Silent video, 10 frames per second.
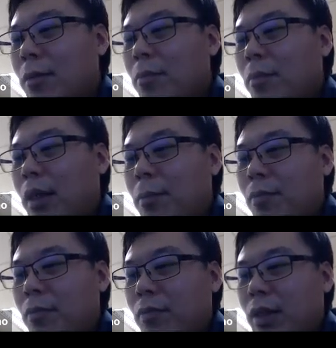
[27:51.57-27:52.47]
Map
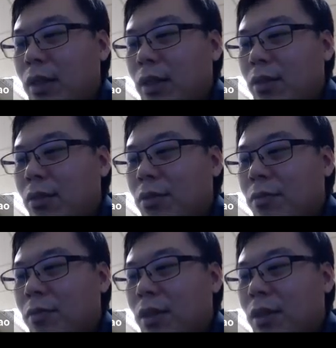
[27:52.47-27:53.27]
B to